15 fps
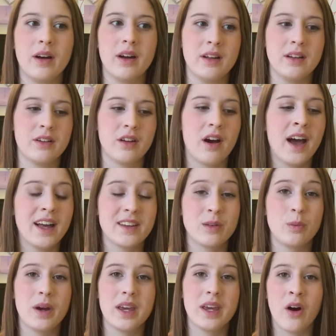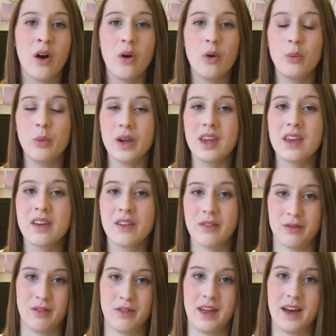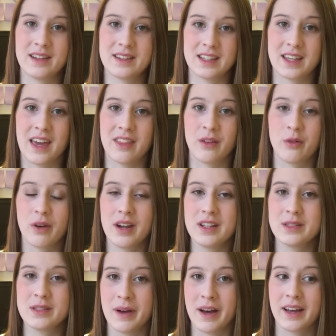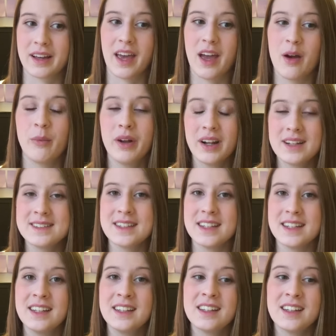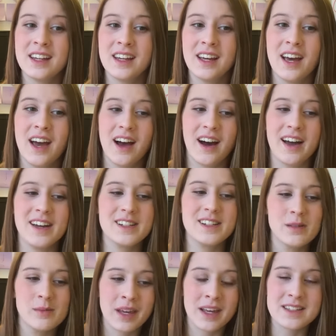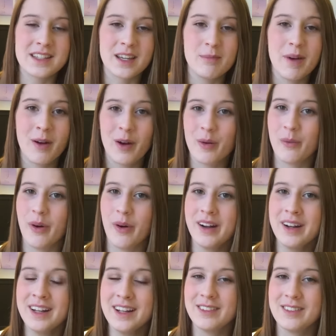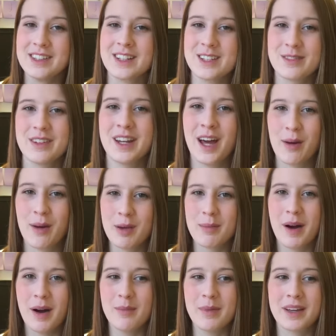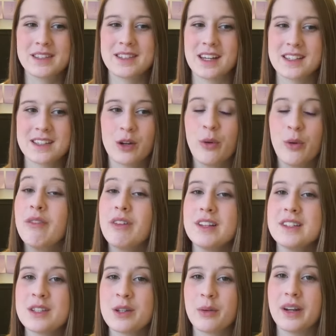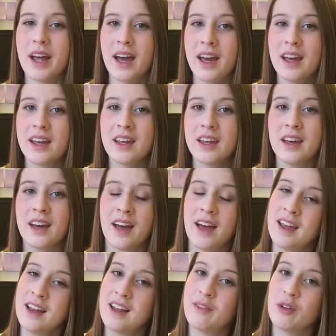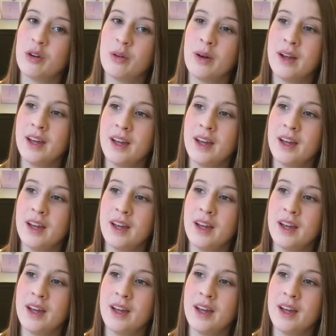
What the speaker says: and I had to wait a whole week for that to get the grades back. And when I did, I ended up getting a merit one, which I was really happy about because that's equivalent to an A at A level,